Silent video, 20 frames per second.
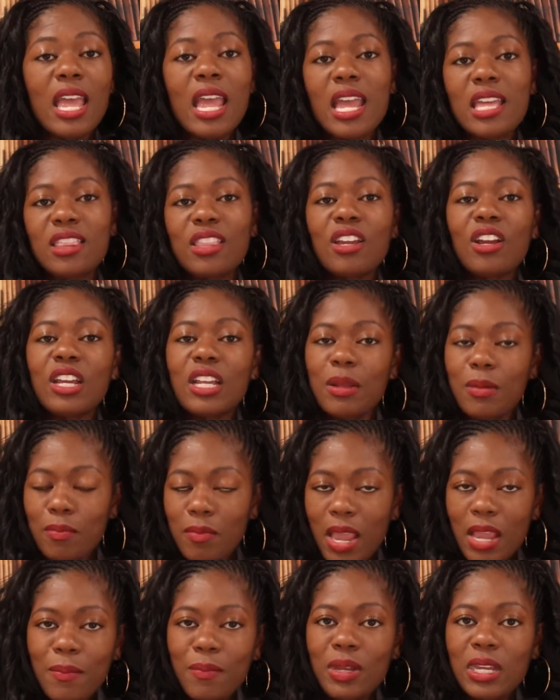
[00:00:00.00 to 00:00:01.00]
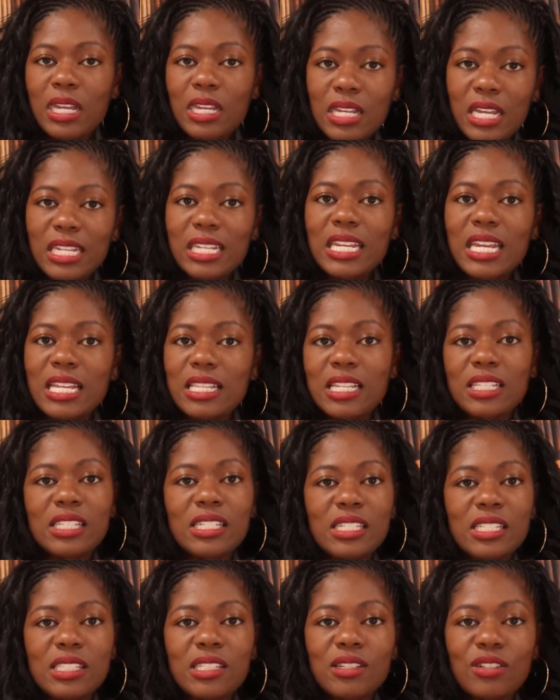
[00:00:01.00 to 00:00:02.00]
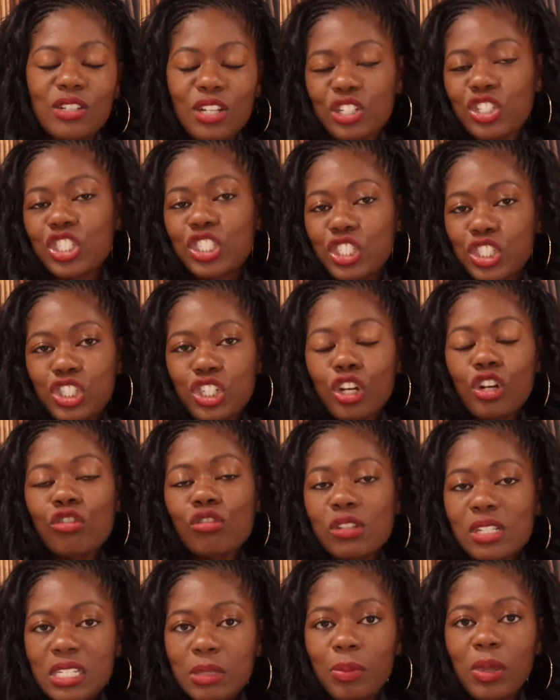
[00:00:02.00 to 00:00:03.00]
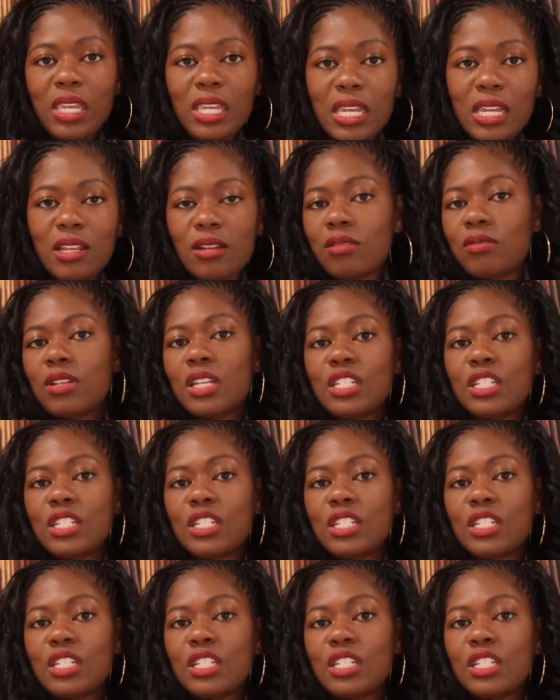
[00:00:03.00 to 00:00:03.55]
And there it may be, again, this is just generally speaking,